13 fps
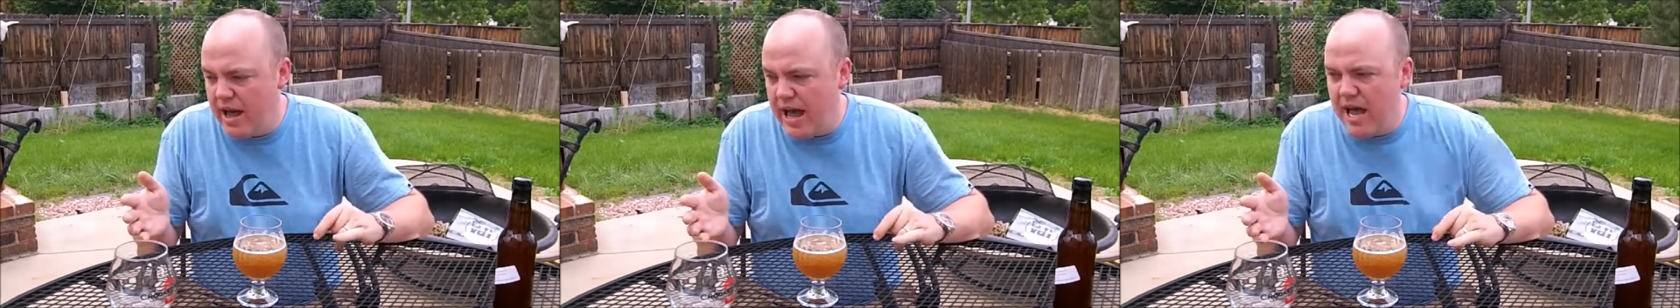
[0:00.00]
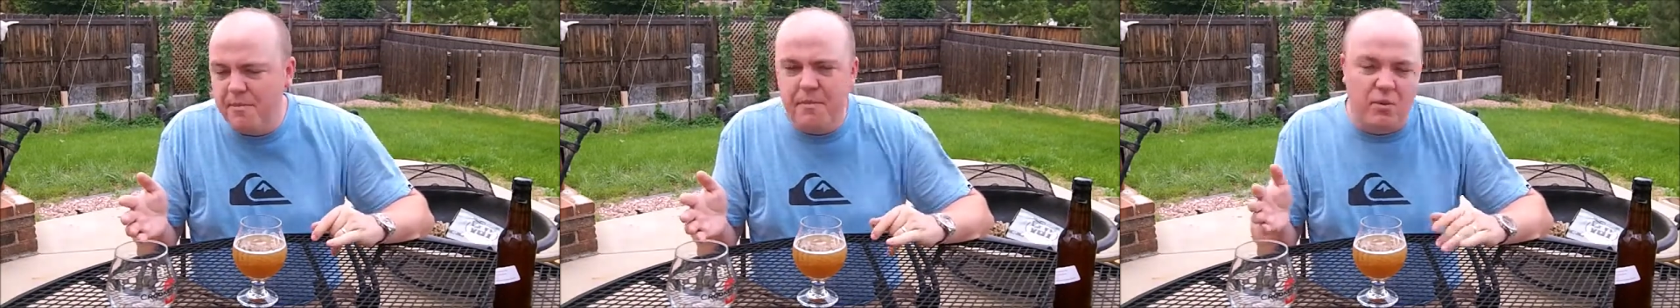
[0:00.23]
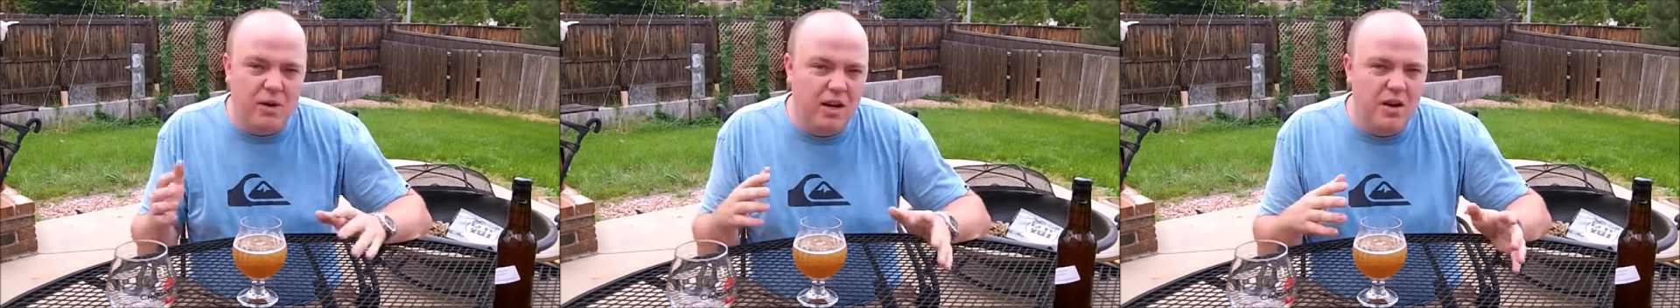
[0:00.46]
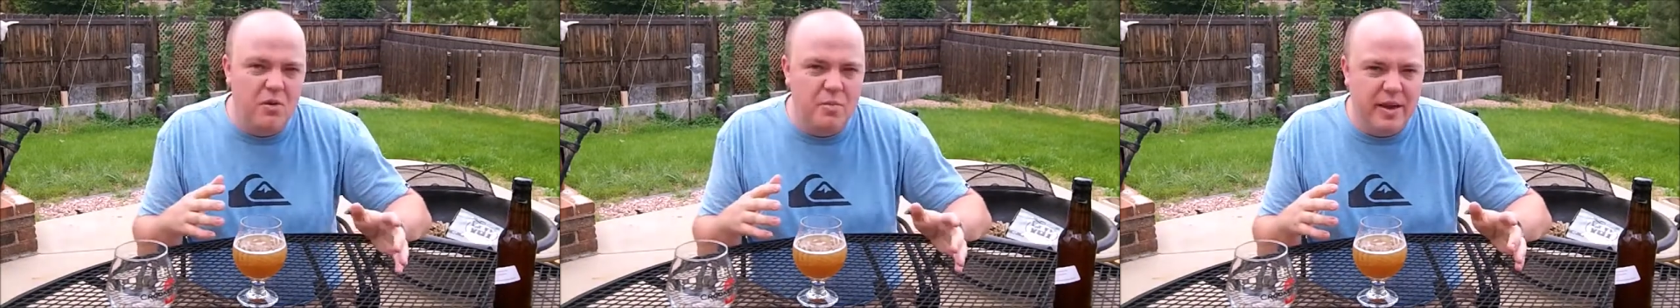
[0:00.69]

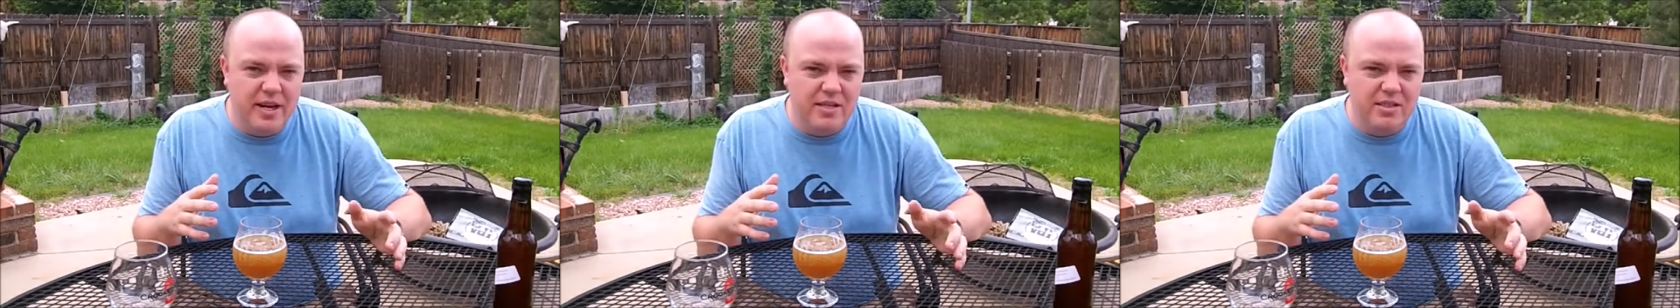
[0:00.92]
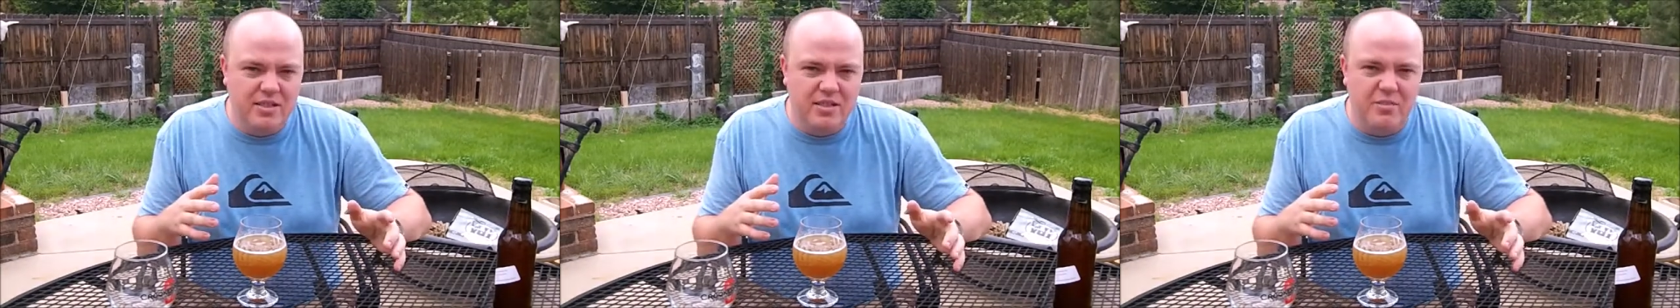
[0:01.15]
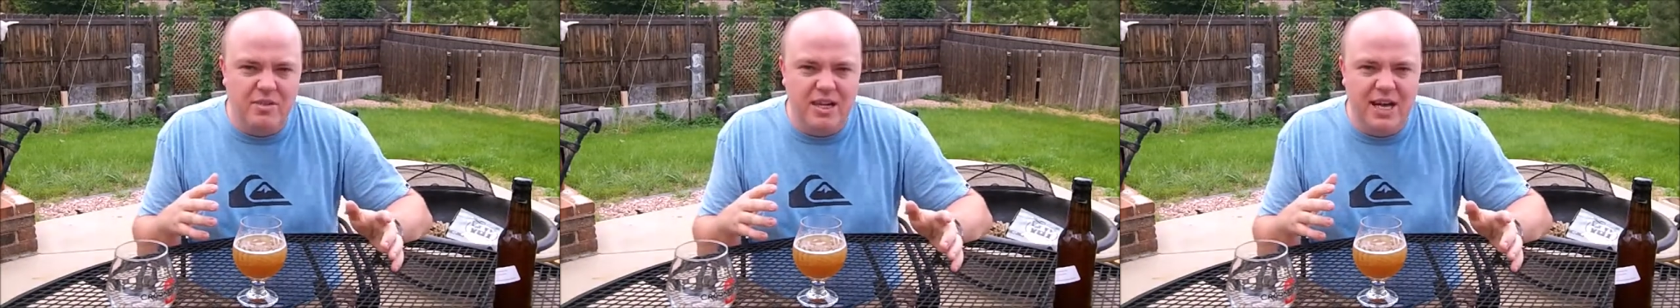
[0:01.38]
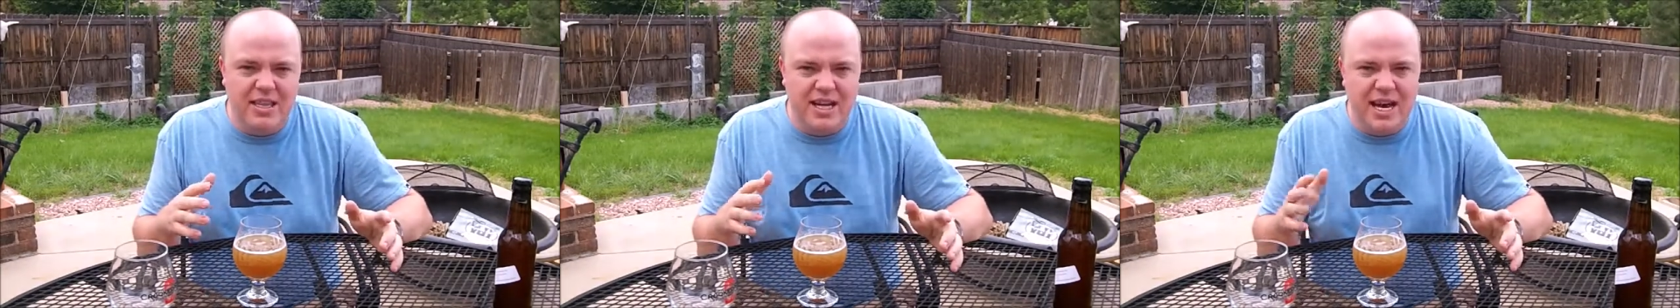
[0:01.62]
Amarillo mix or
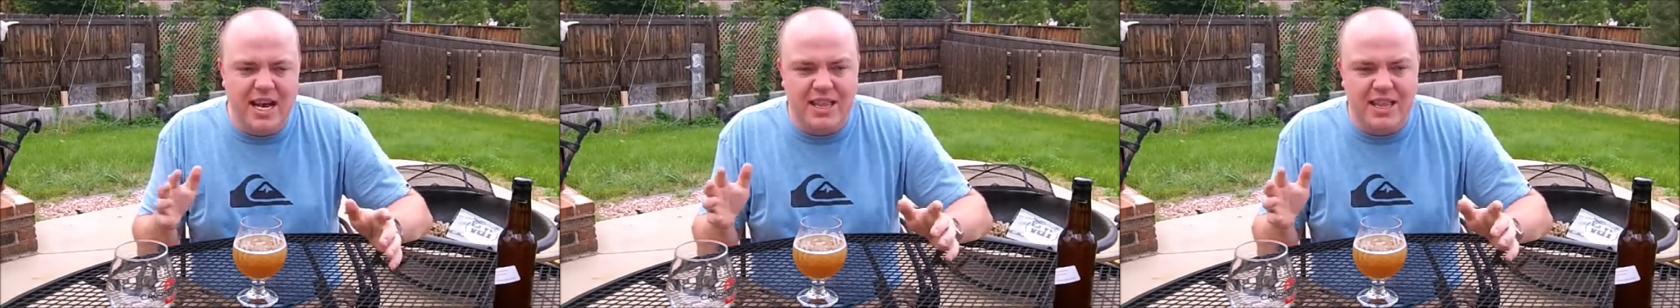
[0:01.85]
something like that.